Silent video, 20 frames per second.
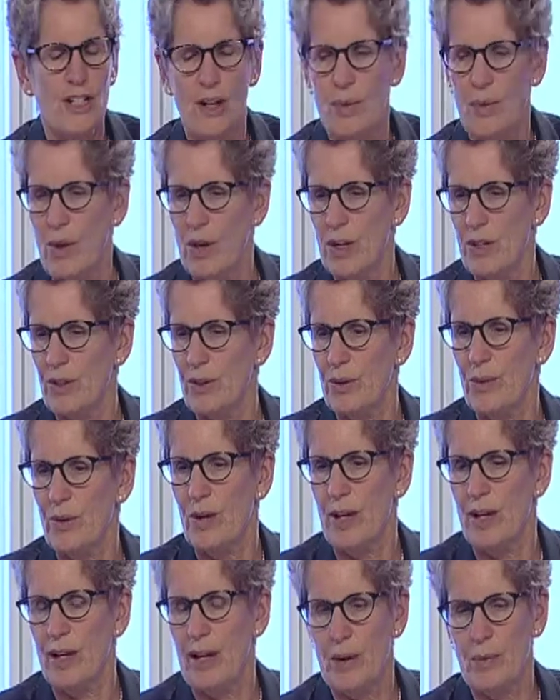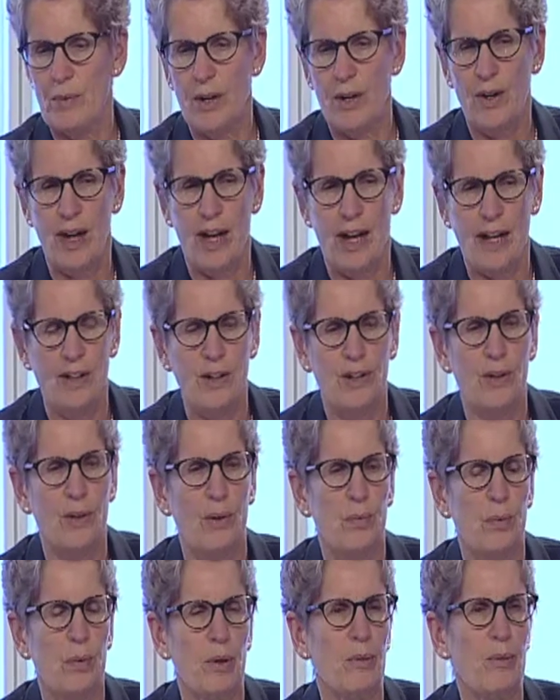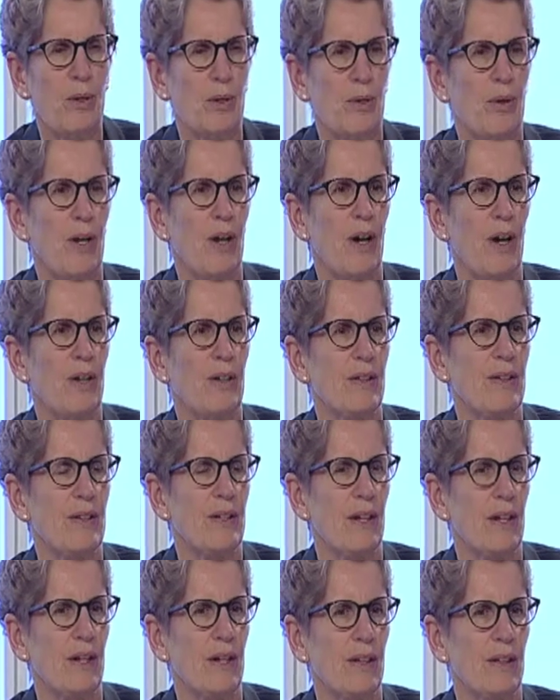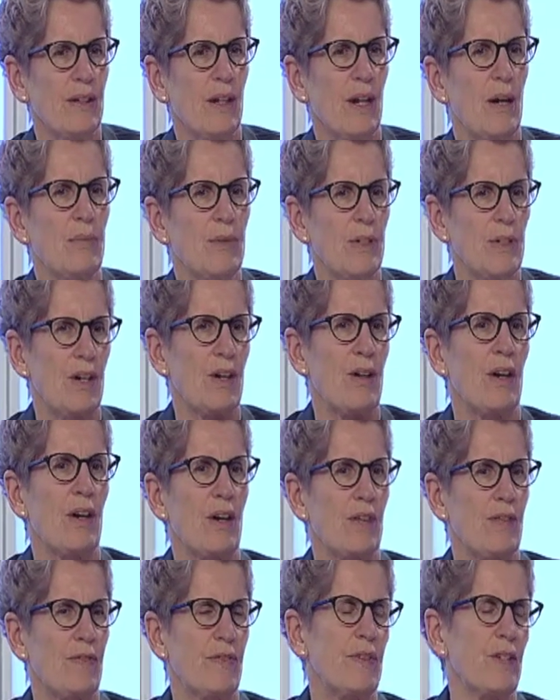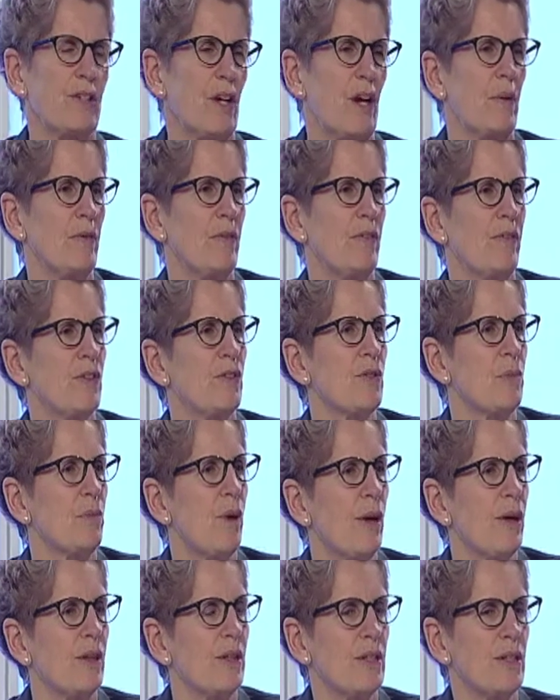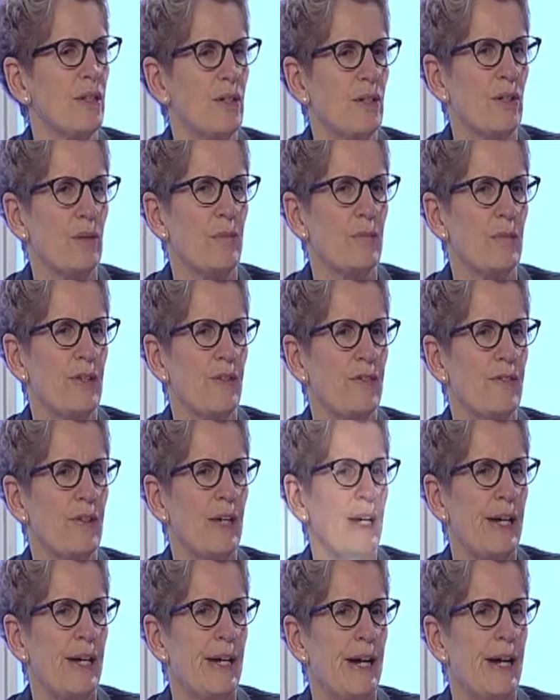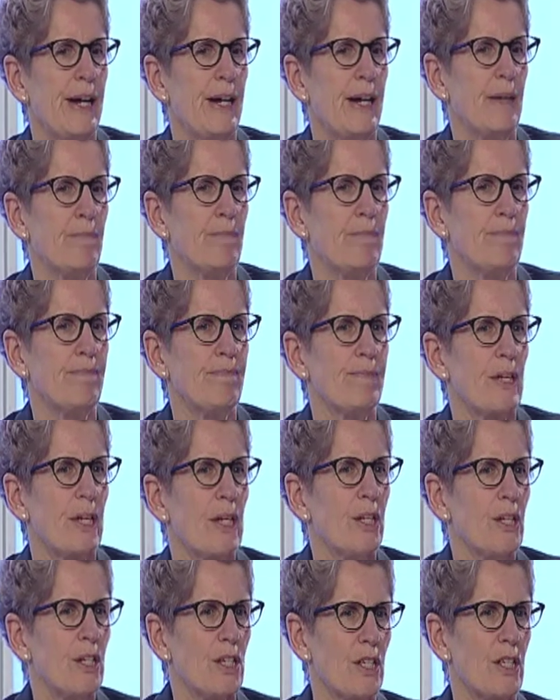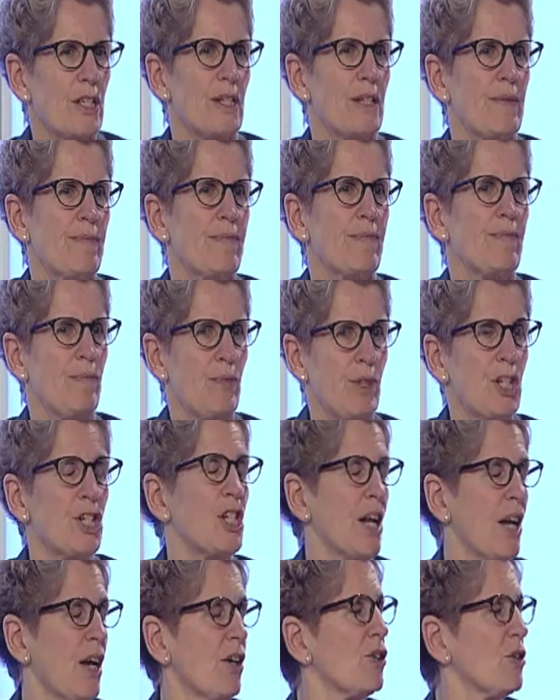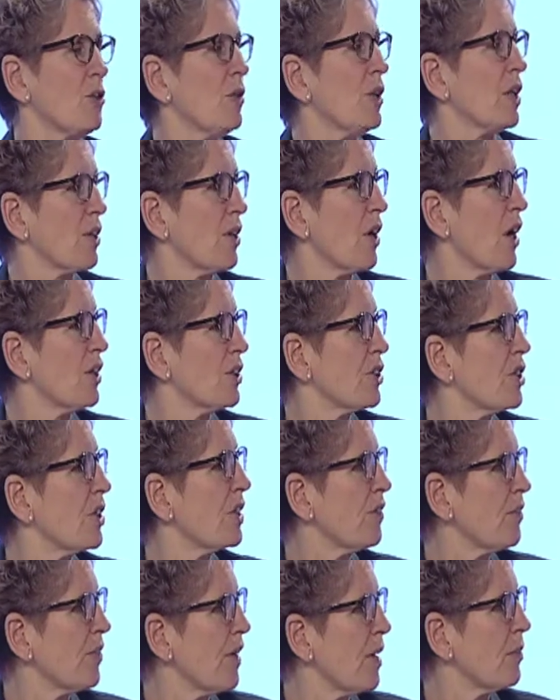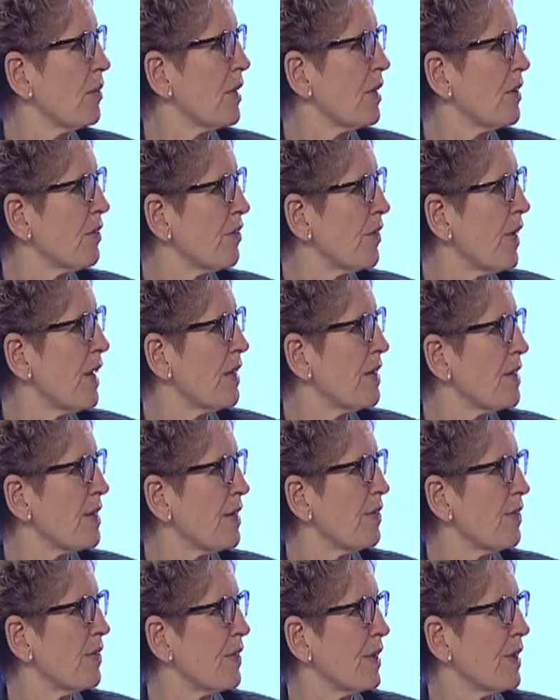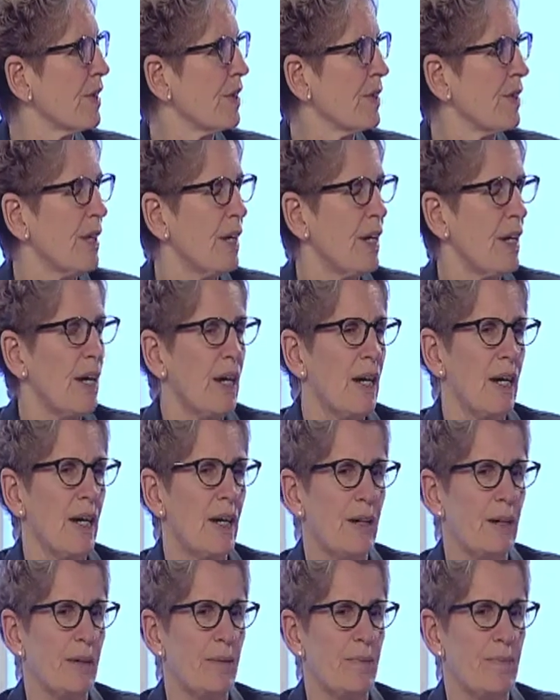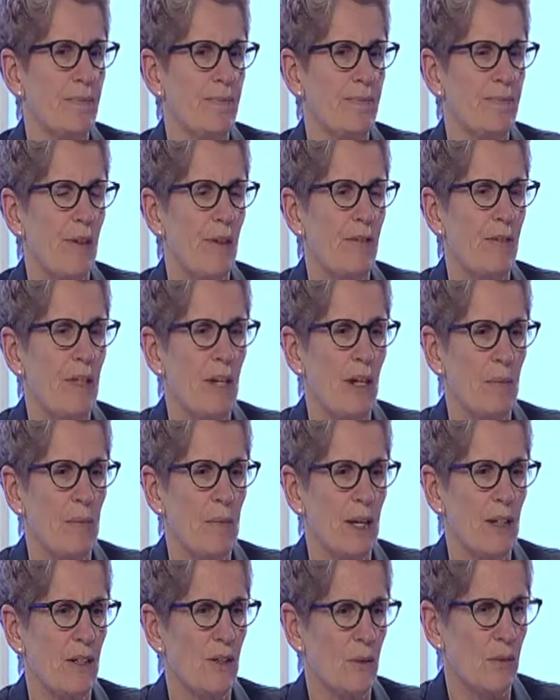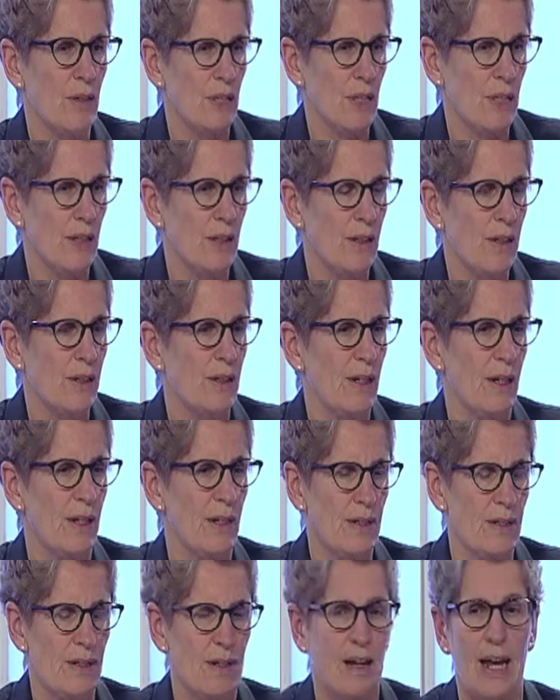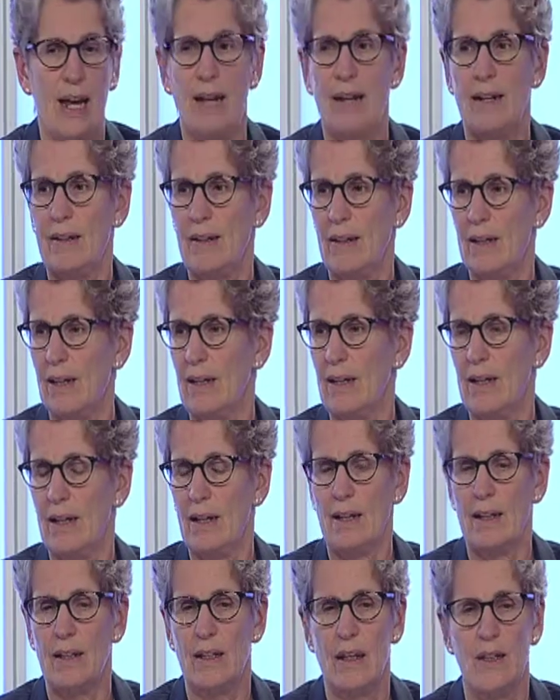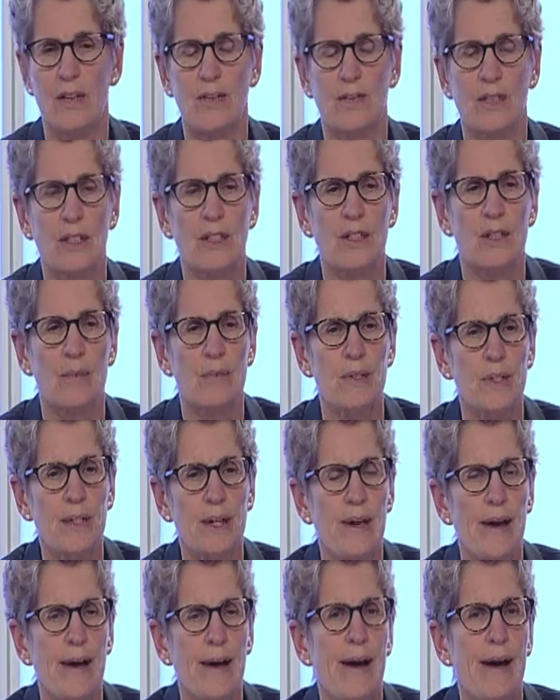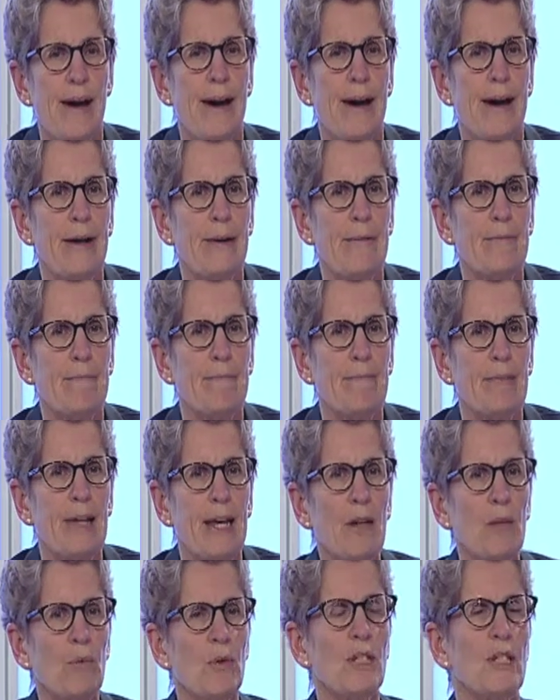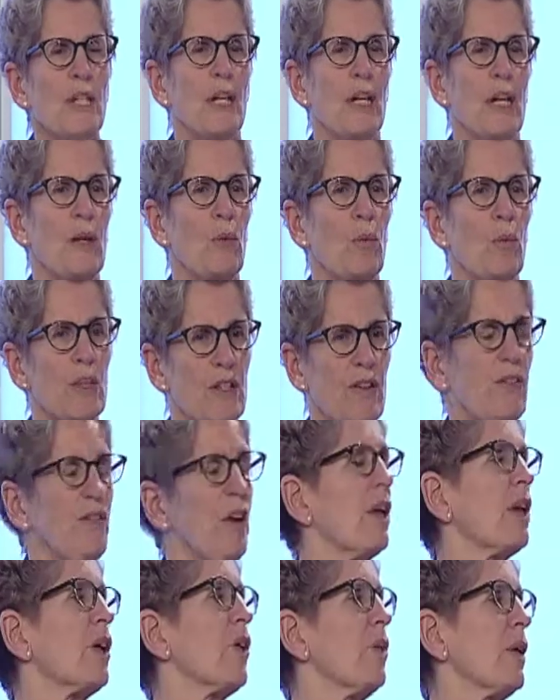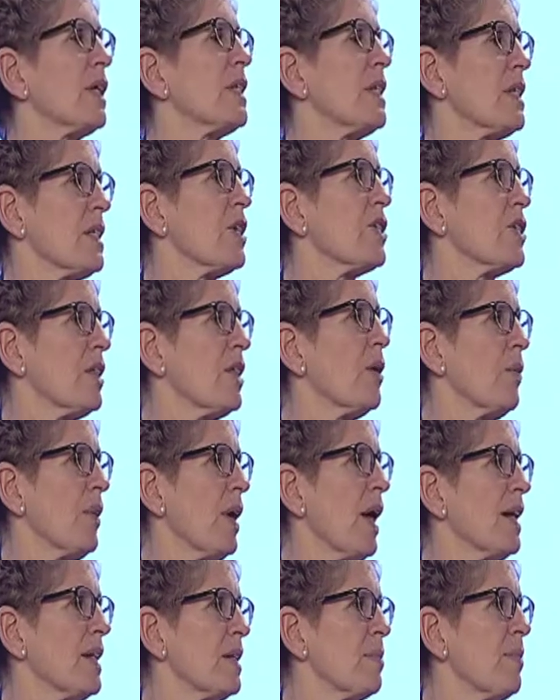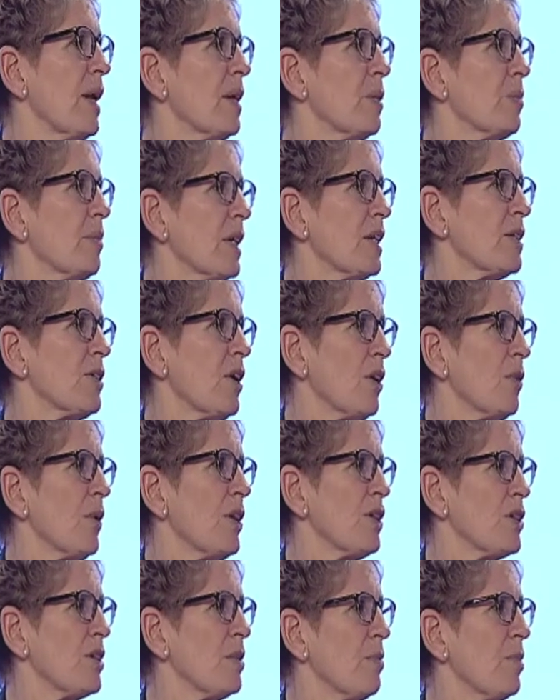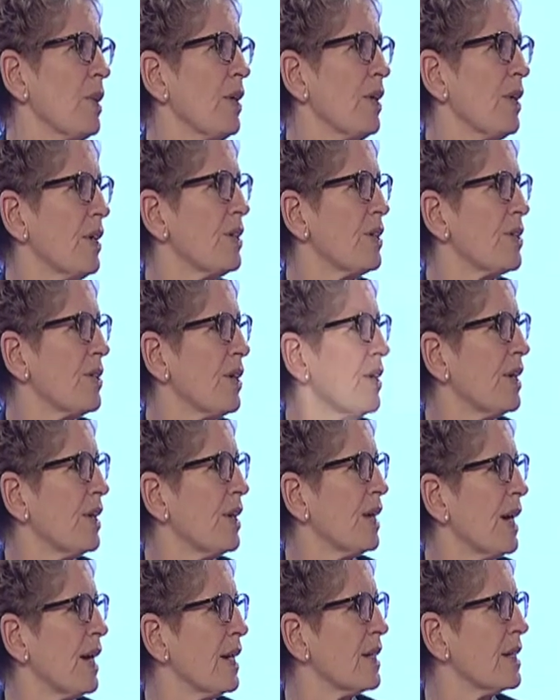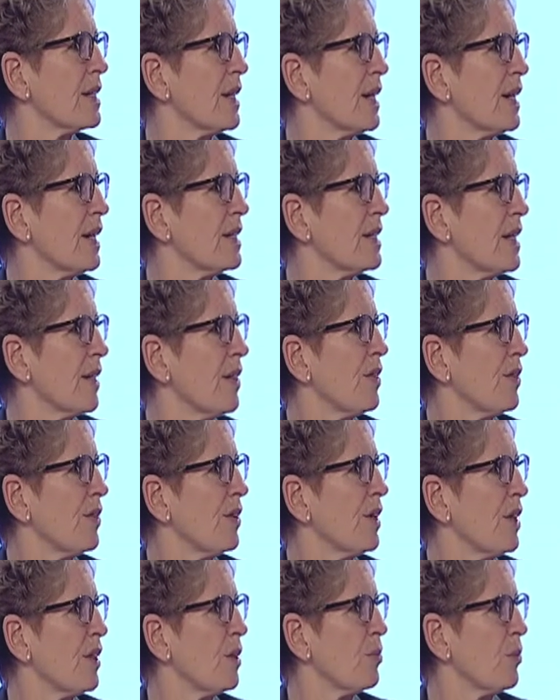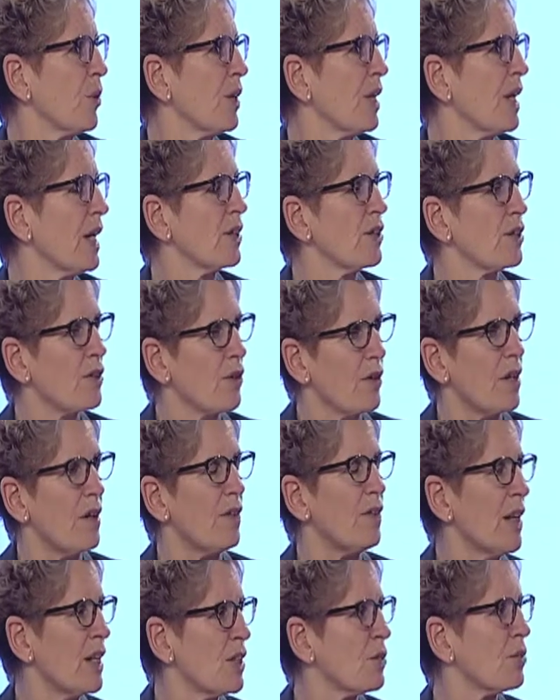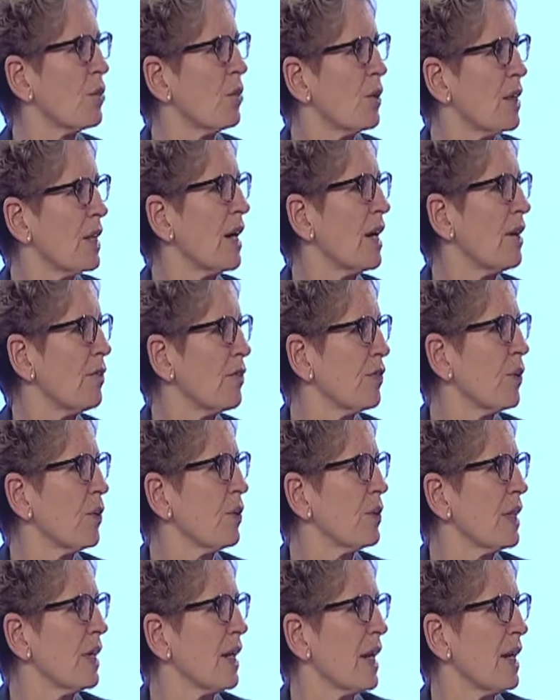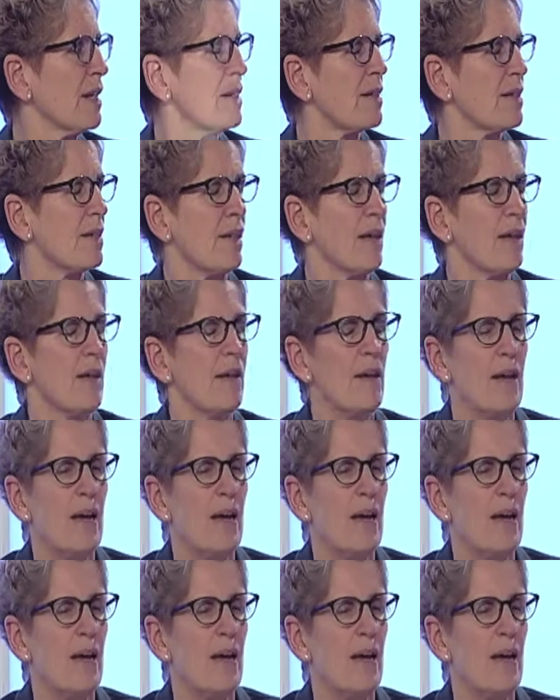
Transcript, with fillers: I want to uh, I want to echo Premier Couillard's uh, commentary off the top of his remarks in terms of um, just reaching out to and acknowledging the family and friends of the um, of the young man who was killed and and the uh, the other victims. Um, it was a it was a very quick decision that we had to make because our question period started at 10:30 uh, in the morning, and so the events were really unfolding as. Uh,